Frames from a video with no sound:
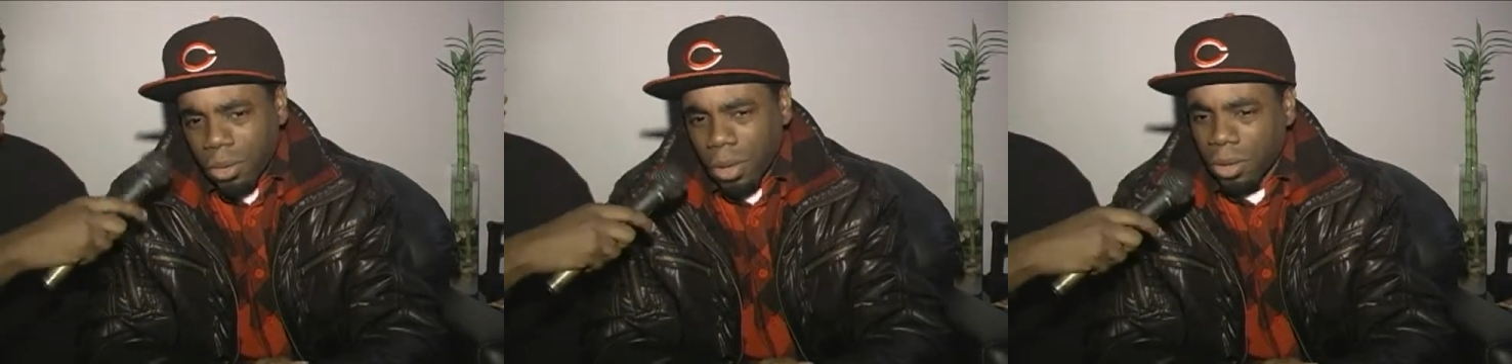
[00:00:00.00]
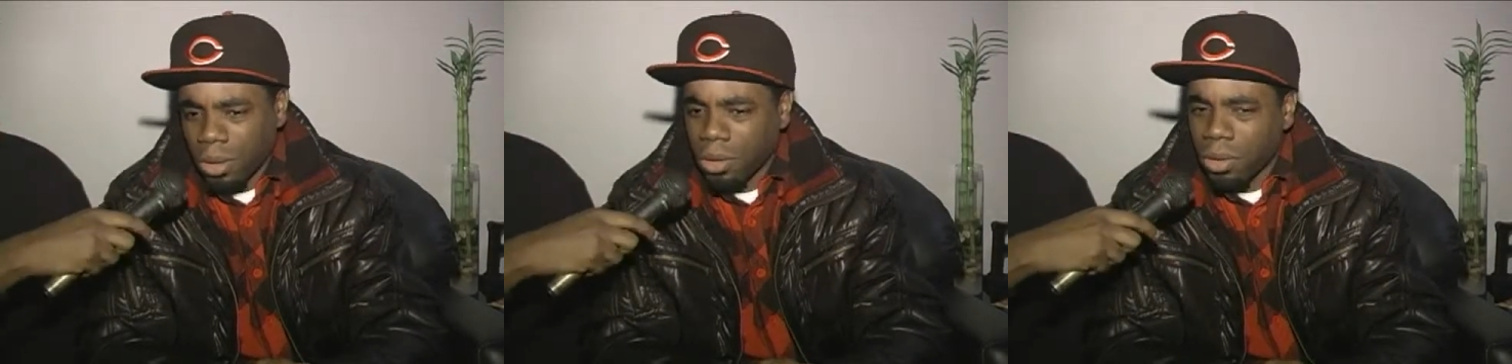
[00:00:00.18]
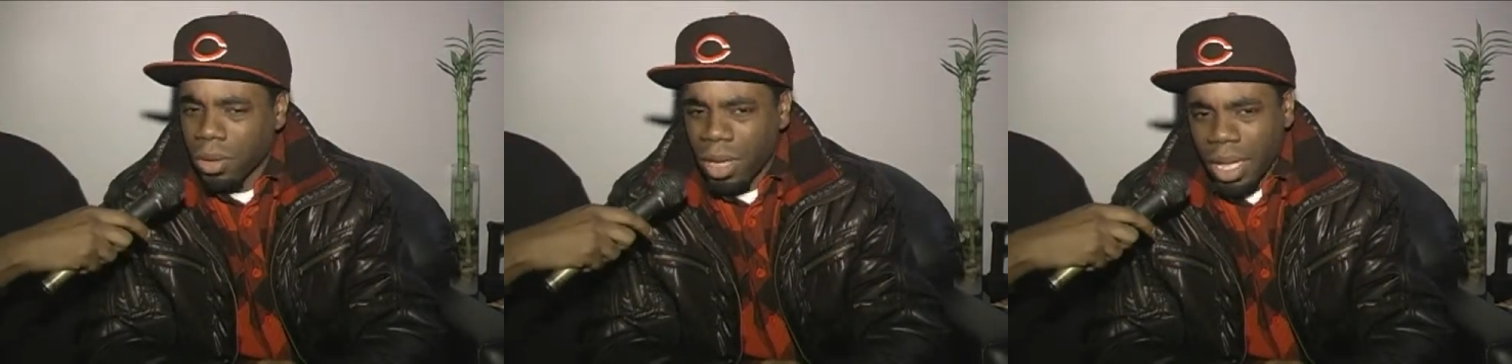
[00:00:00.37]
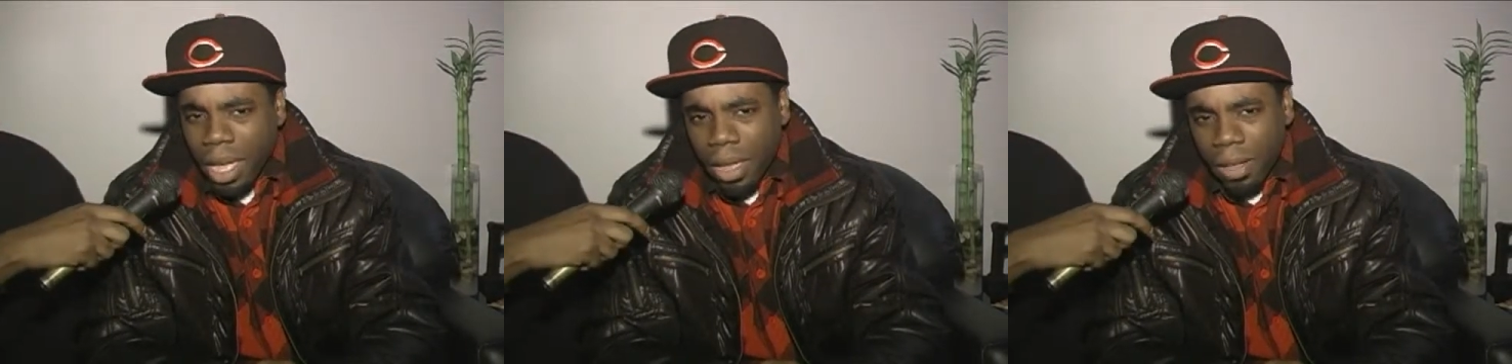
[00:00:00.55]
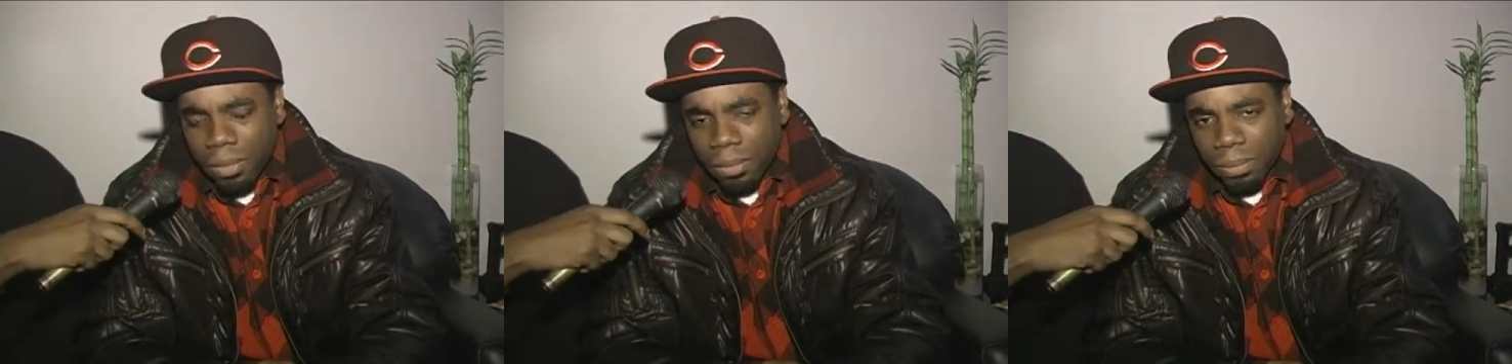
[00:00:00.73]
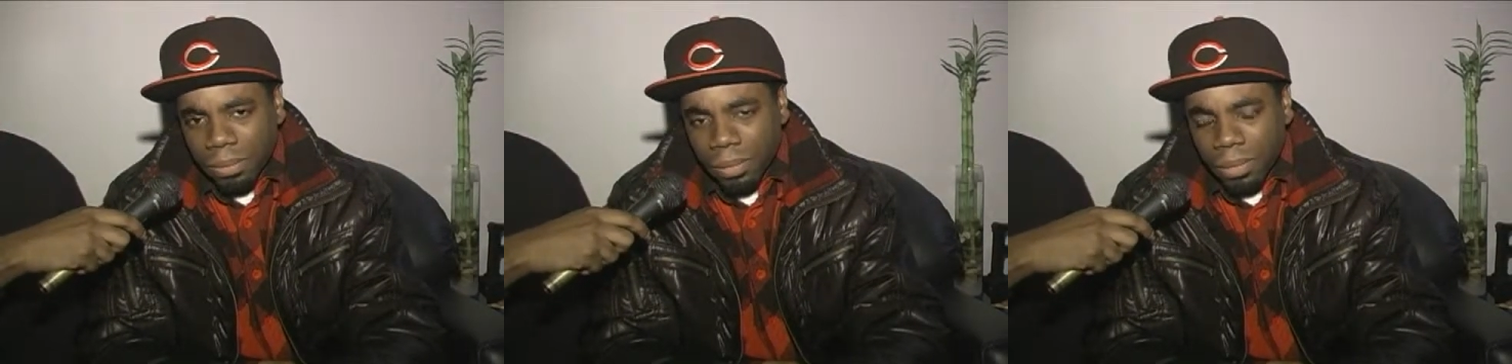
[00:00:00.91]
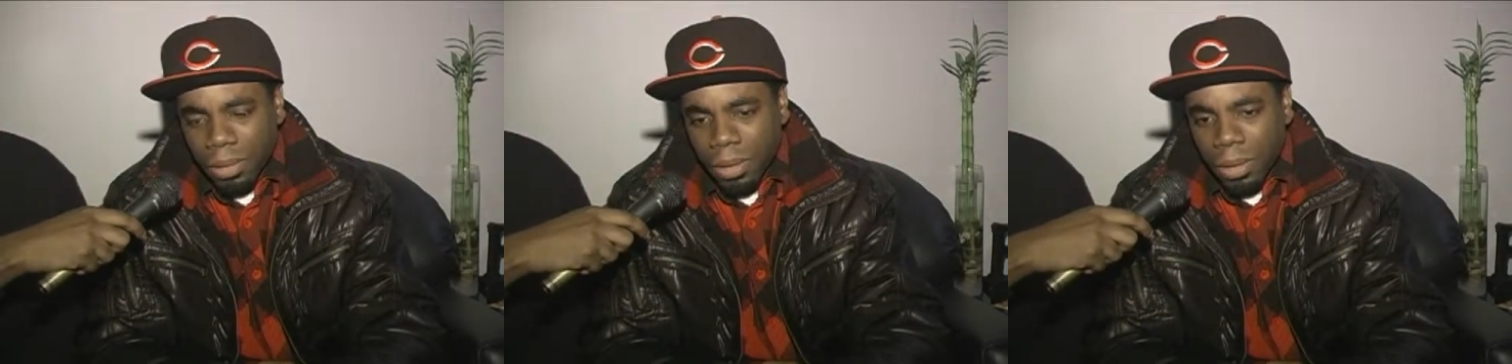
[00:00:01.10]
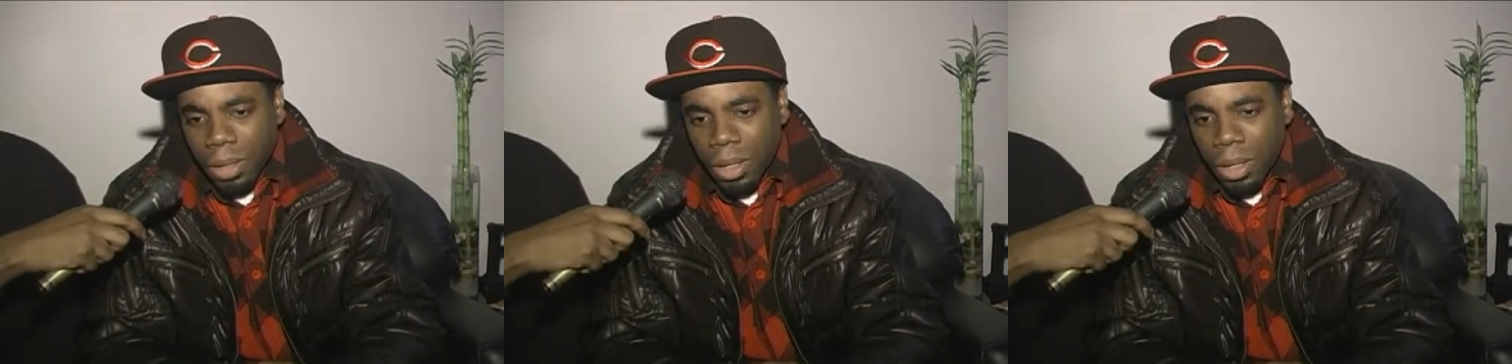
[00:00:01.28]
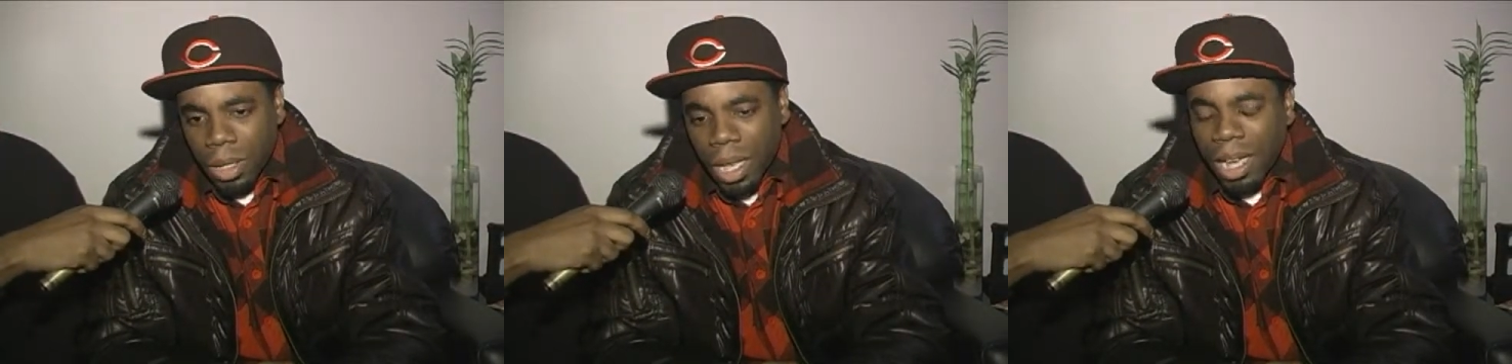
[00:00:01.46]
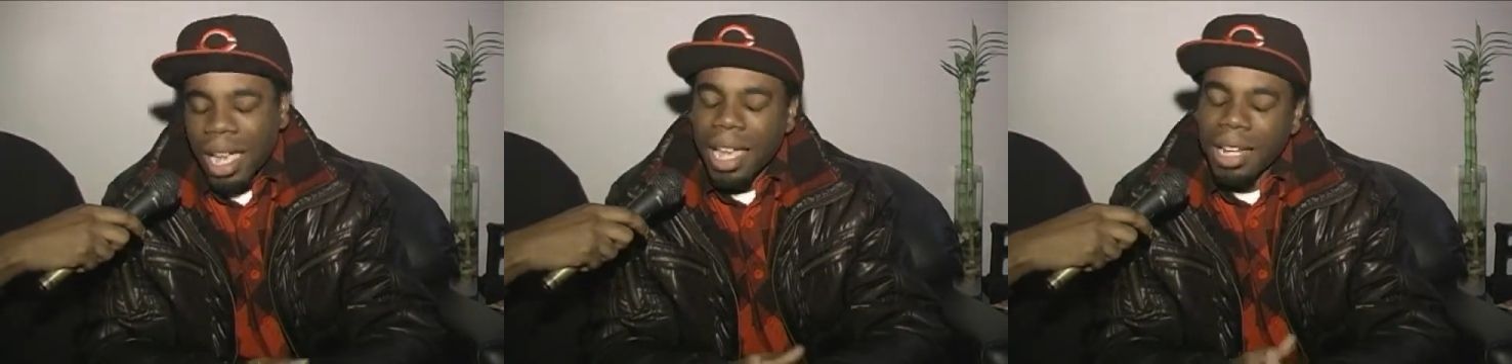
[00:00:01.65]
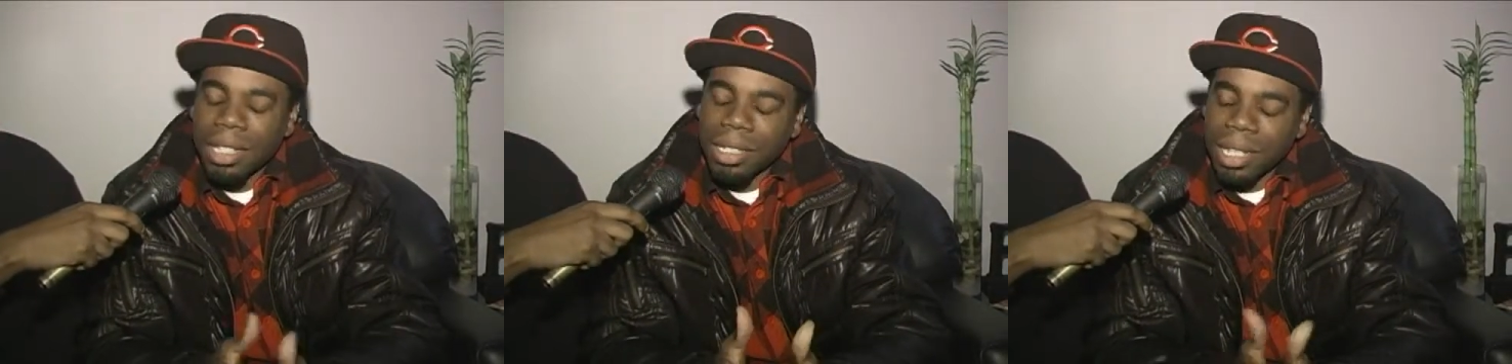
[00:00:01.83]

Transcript: you gonna have. I got